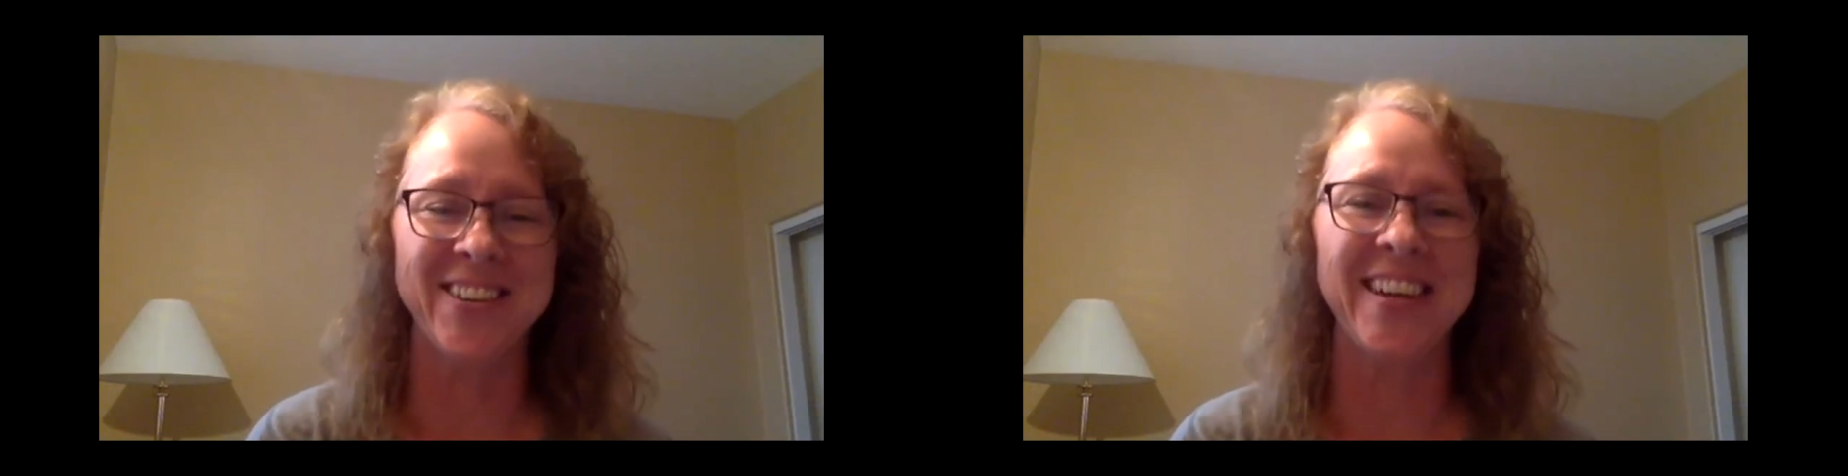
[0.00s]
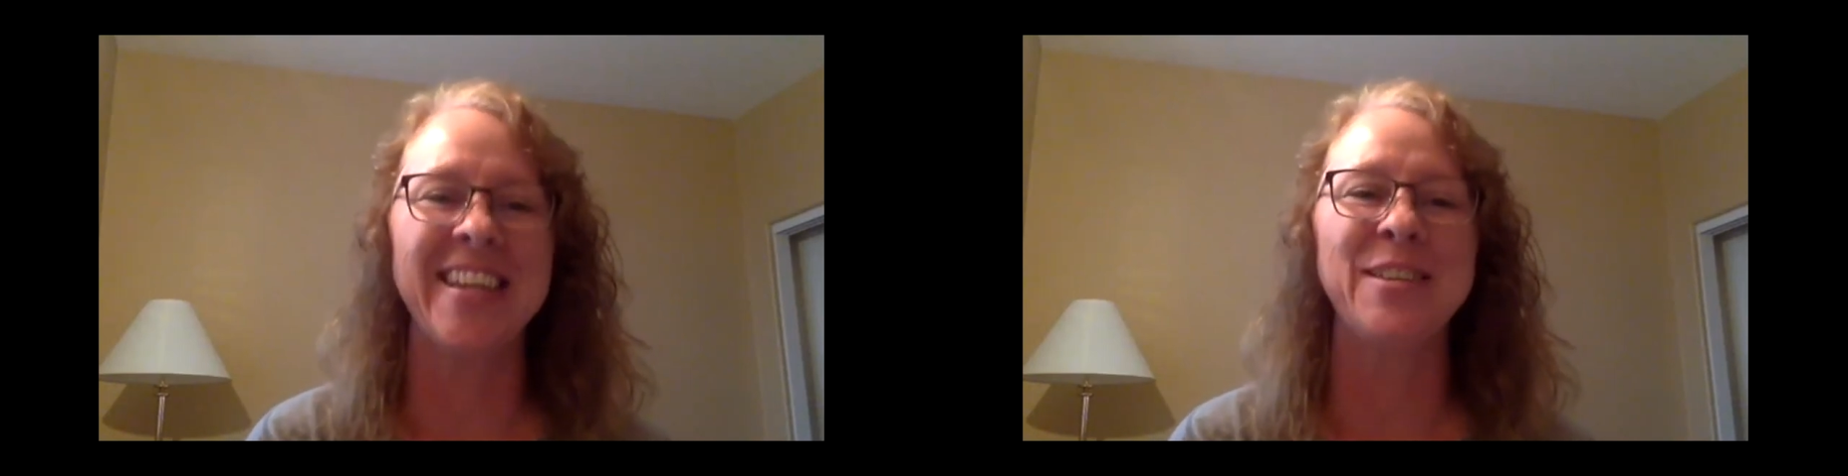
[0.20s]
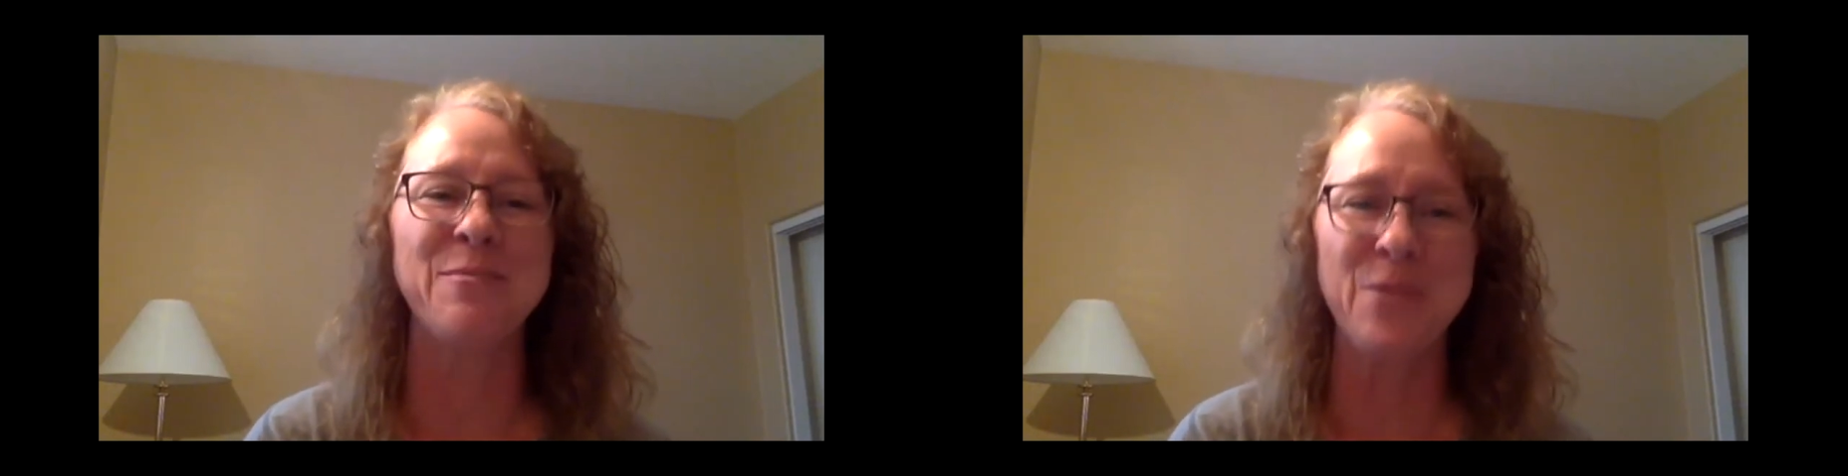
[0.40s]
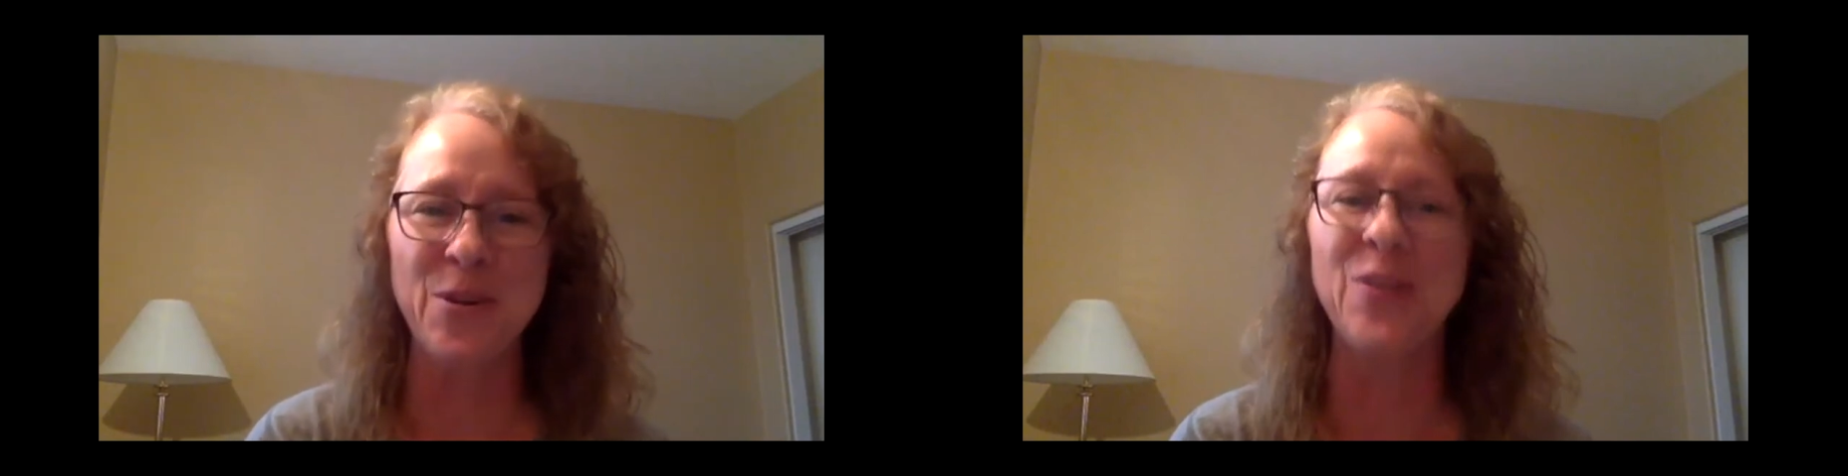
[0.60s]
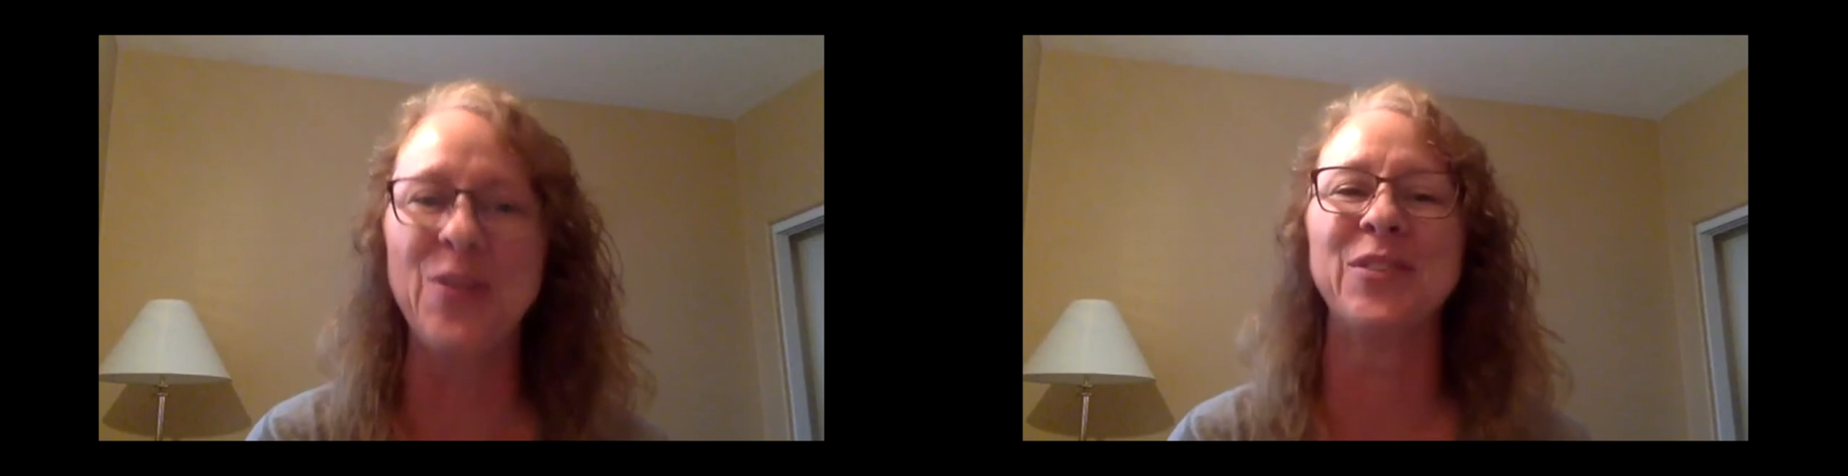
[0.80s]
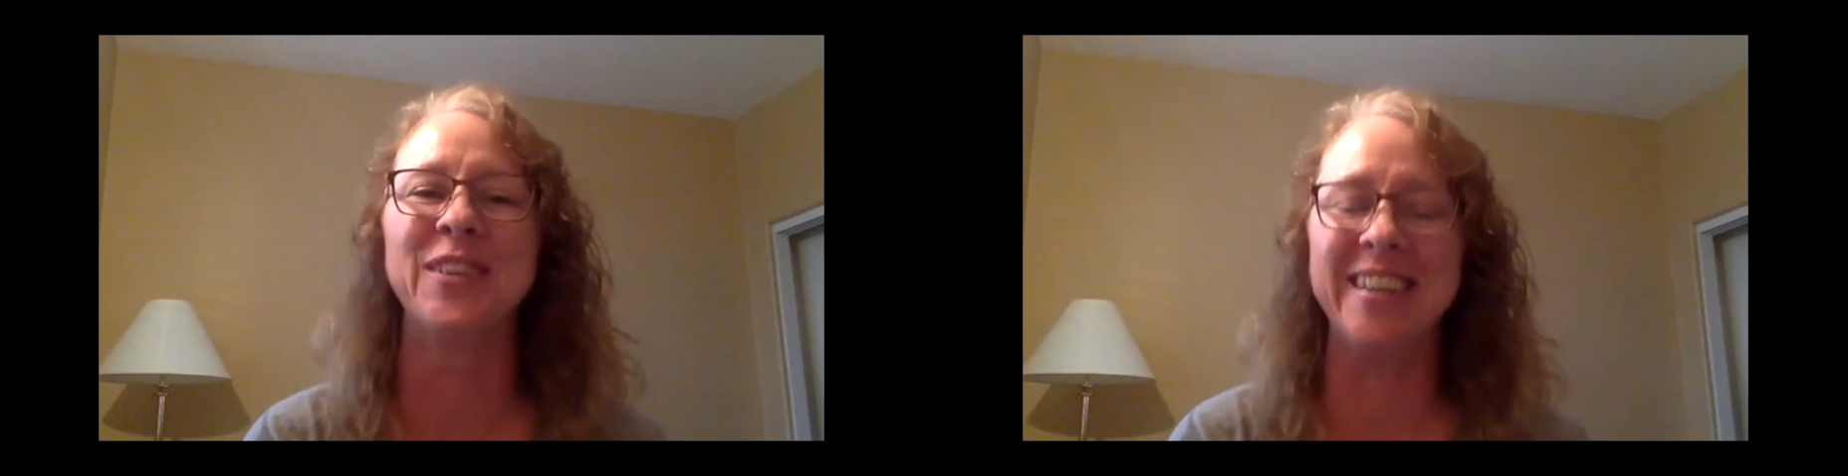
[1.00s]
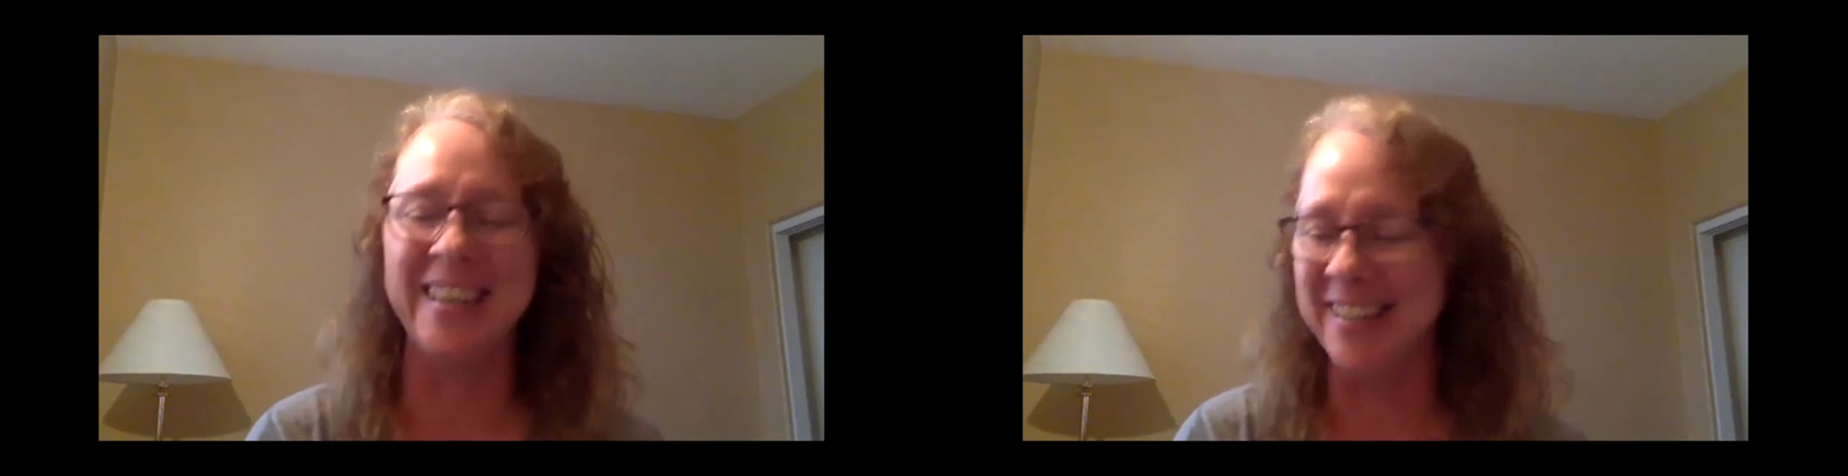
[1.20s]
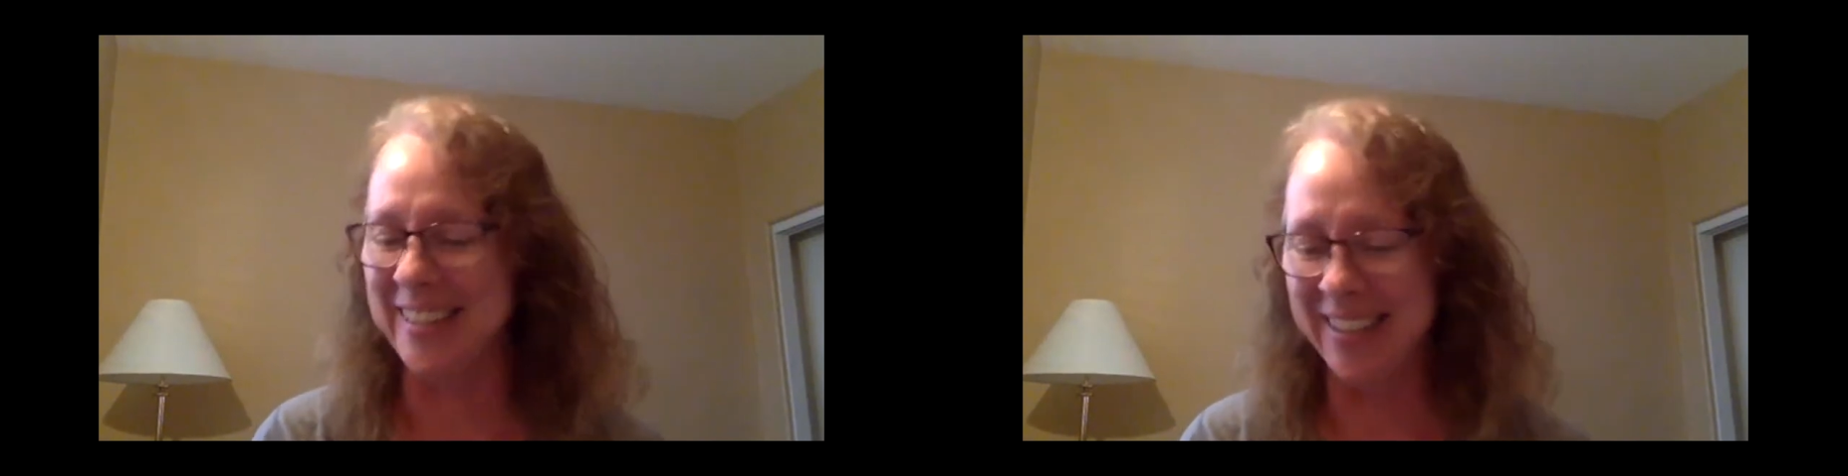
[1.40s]
or I need to move, or I
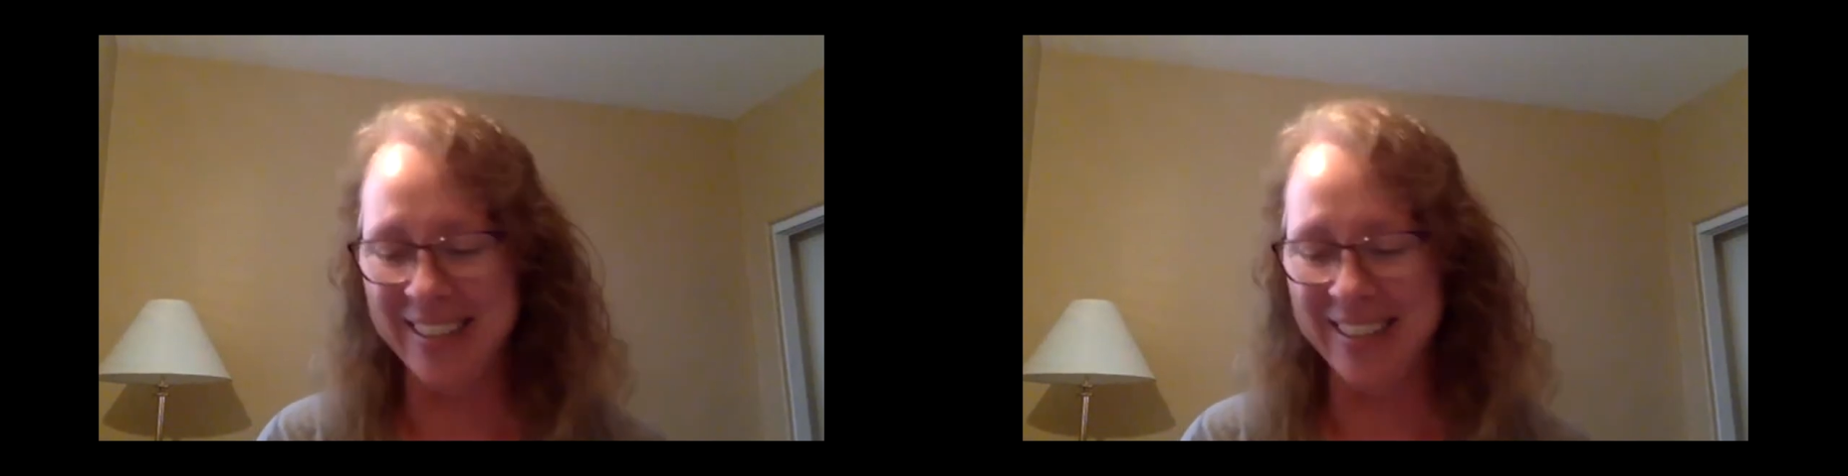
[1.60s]
need to